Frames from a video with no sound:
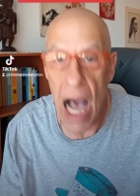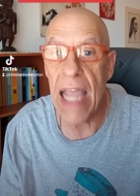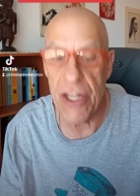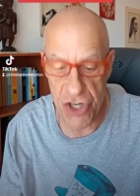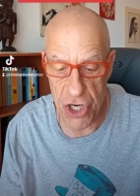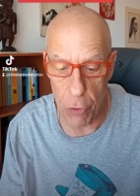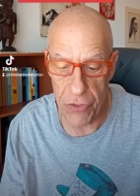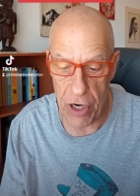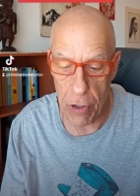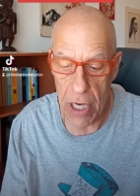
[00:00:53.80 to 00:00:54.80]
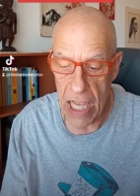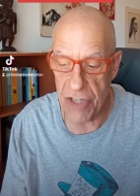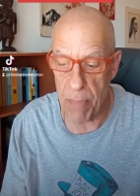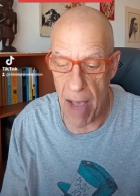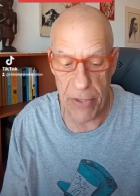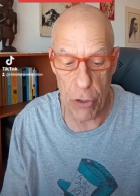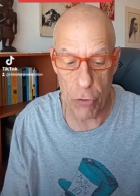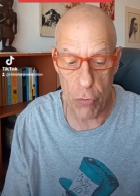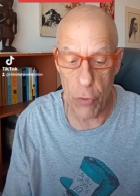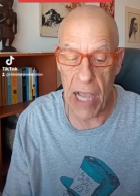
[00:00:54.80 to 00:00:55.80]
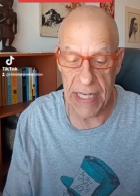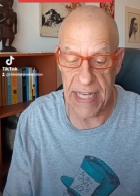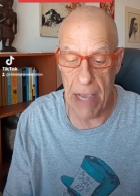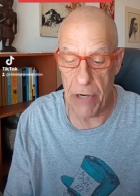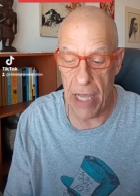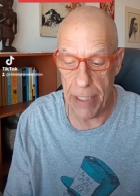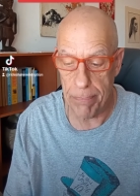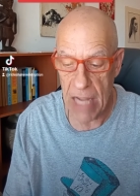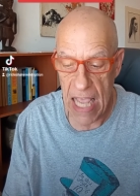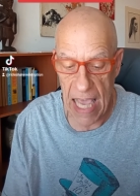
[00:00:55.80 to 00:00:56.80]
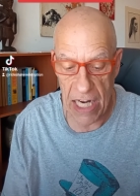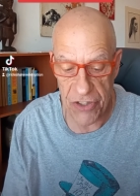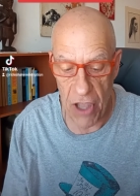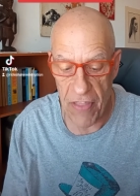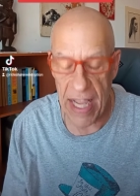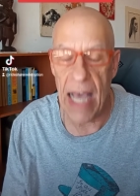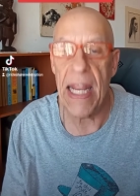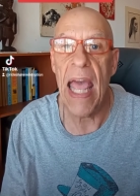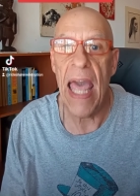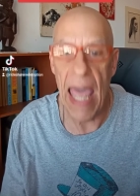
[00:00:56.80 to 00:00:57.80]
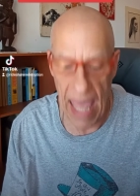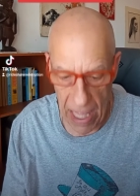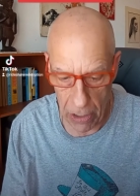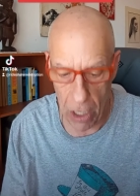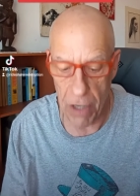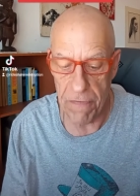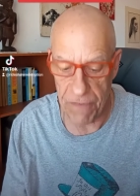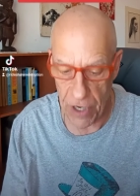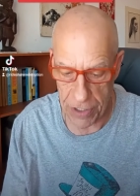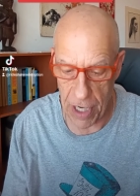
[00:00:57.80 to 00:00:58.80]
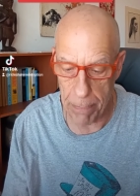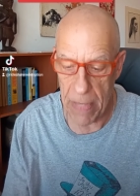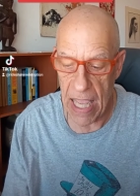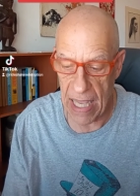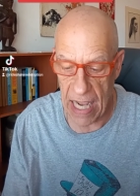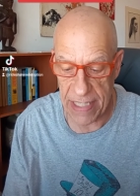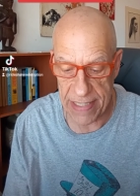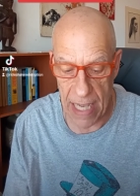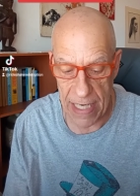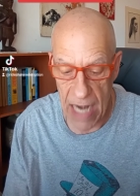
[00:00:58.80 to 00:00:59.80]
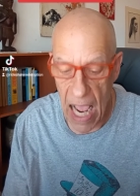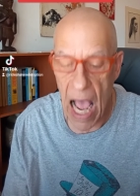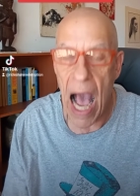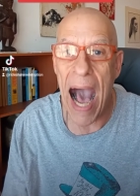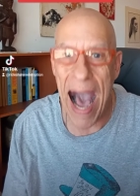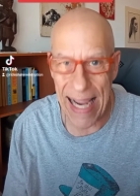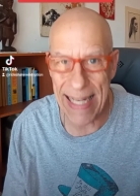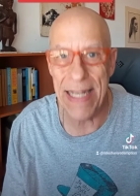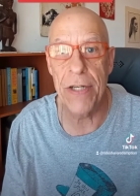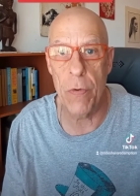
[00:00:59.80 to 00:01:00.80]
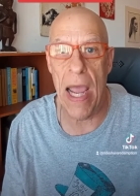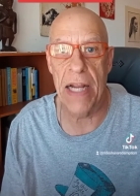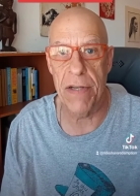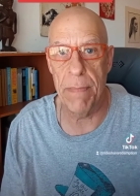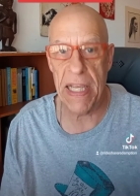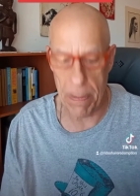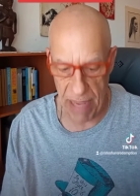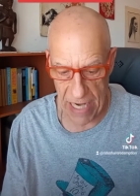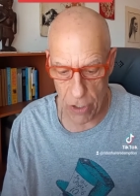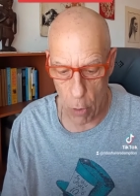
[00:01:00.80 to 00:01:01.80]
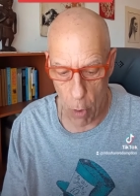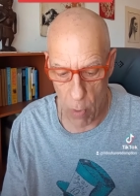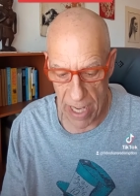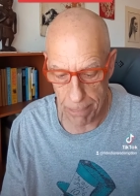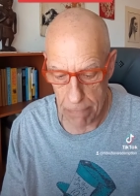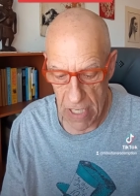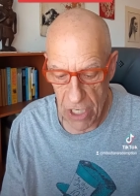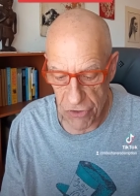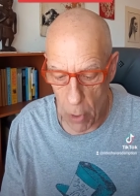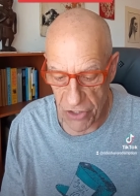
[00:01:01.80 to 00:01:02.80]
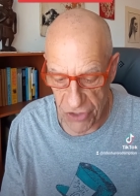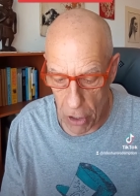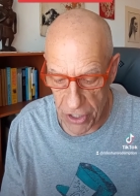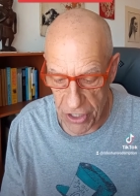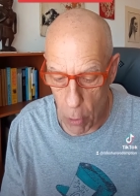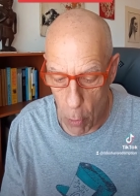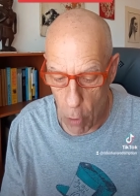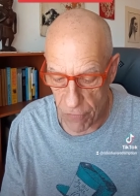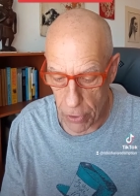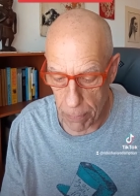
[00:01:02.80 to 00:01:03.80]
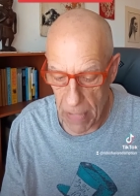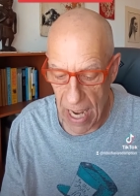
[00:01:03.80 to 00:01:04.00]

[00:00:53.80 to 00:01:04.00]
I had chilled there as mom and her crew got down on it, and I saw they got hella fucked up, and I decided I needed crack to make the pain go away. So I started to go over